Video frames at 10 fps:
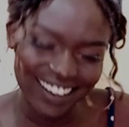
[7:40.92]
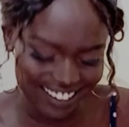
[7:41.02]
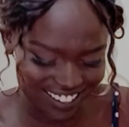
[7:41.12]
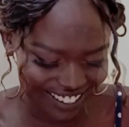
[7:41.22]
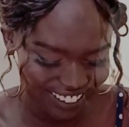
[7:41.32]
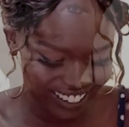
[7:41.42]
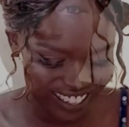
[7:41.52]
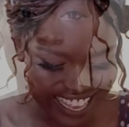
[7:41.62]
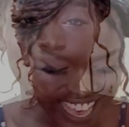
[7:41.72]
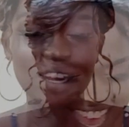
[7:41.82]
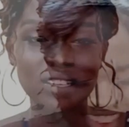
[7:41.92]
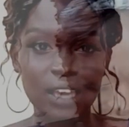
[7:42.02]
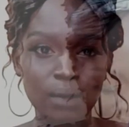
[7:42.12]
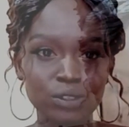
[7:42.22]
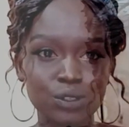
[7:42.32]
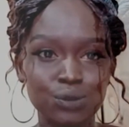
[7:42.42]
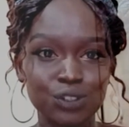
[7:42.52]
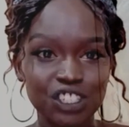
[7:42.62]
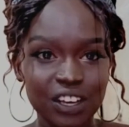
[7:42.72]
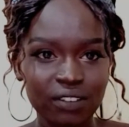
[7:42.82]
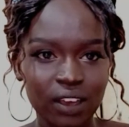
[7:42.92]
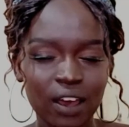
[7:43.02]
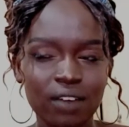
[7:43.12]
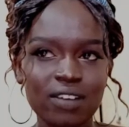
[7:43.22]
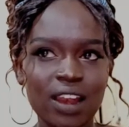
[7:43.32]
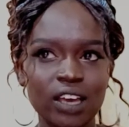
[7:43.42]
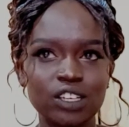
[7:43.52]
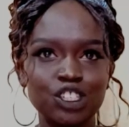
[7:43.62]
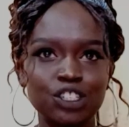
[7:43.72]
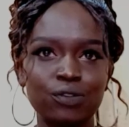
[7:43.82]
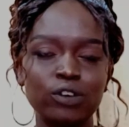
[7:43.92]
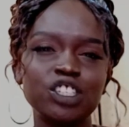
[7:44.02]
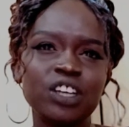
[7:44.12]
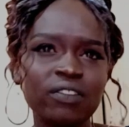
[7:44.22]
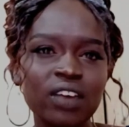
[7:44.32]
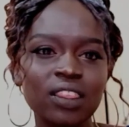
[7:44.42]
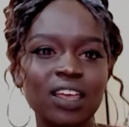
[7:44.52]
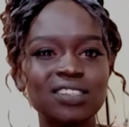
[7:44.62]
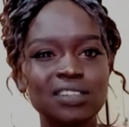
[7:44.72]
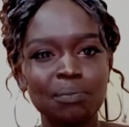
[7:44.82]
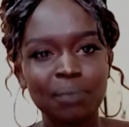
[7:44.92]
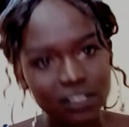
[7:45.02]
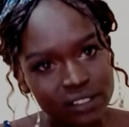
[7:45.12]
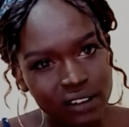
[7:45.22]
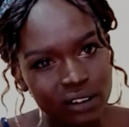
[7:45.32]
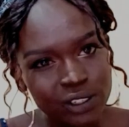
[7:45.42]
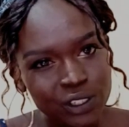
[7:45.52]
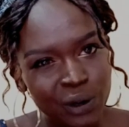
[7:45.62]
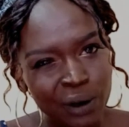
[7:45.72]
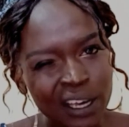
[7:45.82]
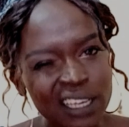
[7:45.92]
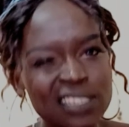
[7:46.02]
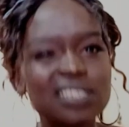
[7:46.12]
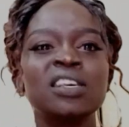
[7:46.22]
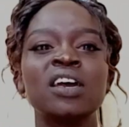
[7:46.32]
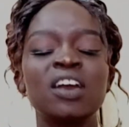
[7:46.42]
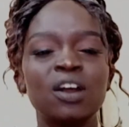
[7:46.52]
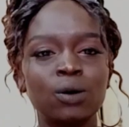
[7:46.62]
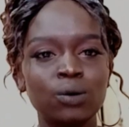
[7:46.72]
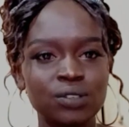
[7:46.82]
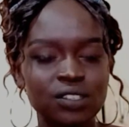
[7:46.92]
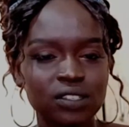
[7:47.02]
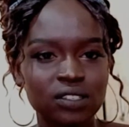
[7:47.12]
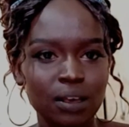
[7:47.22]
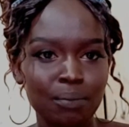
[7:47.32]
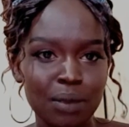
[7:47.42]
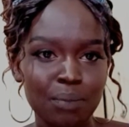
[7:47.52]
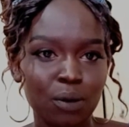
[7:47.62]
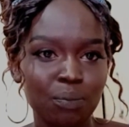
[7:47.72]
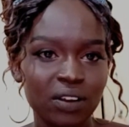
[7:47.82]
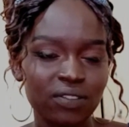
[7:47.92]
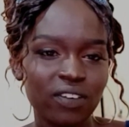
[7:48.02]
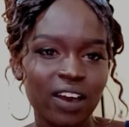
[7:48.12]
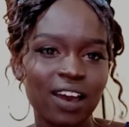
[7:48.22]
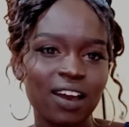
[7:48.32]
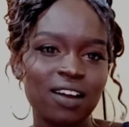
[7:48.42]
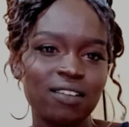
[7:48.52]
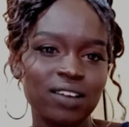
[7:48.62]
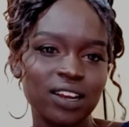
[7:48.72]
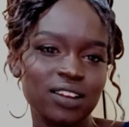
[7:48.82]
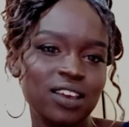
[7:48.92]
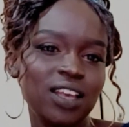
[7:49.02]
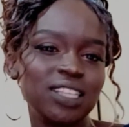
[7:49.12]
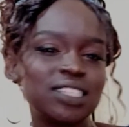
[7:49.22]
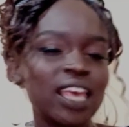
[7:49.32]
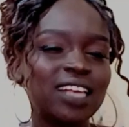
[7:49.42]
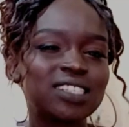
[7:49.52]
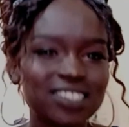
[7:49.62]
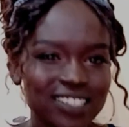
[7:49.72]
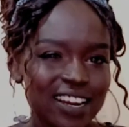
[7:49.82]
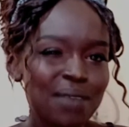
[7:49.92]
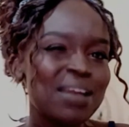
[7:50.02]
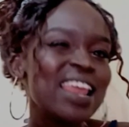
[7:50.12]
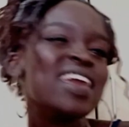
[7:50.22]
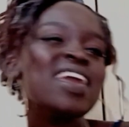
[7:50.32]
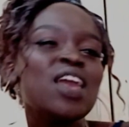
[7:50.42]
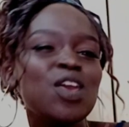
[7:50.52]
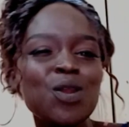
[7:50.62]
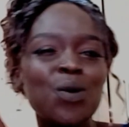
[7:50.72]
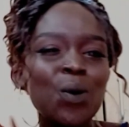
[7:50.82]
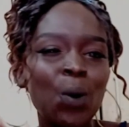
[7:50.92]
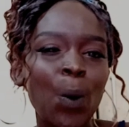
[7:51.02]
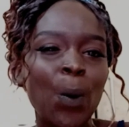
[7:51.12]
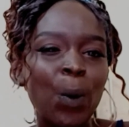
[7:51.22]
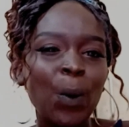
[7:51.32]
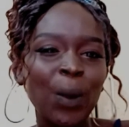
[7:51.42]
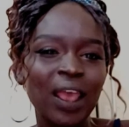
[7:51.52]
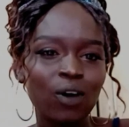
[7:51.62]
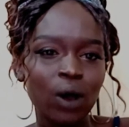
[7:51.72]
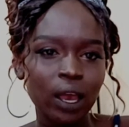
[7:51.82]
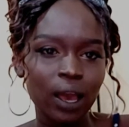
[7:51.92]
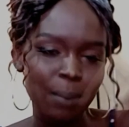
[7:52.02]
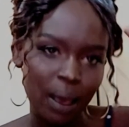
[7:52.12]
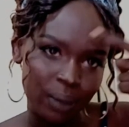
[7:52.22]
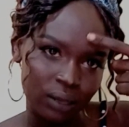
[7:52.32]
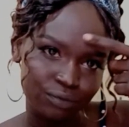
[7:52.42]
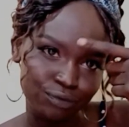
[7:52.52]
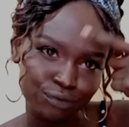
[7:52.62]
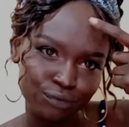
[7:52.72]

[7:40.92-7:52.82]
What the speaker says: air. When it comes to shaving, I feel like for shaving, that's a personal choice. Because some people prefer when it's extremely, you know, we call come up a